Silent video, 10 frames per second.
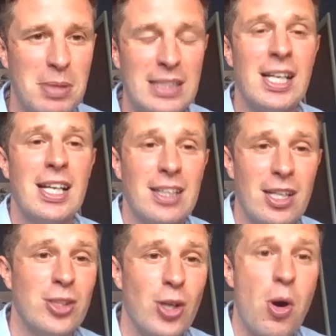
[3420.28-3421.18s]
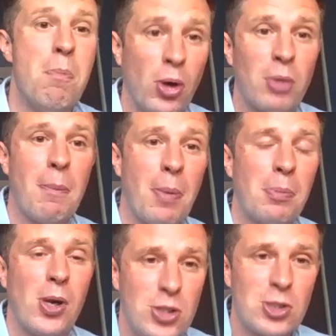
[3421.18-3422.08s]
it needs to be a
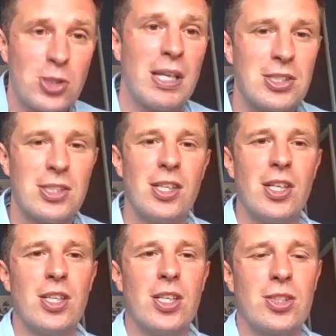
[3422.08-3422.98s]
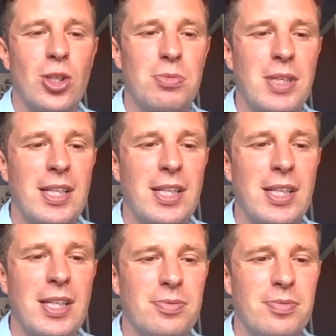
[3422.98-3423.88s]
bottom-up approach as well as a
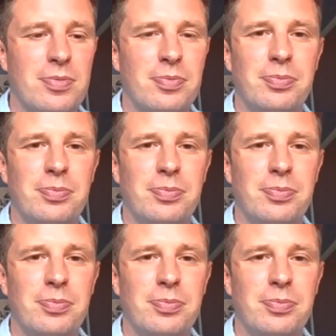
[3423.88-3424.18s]
top-down one.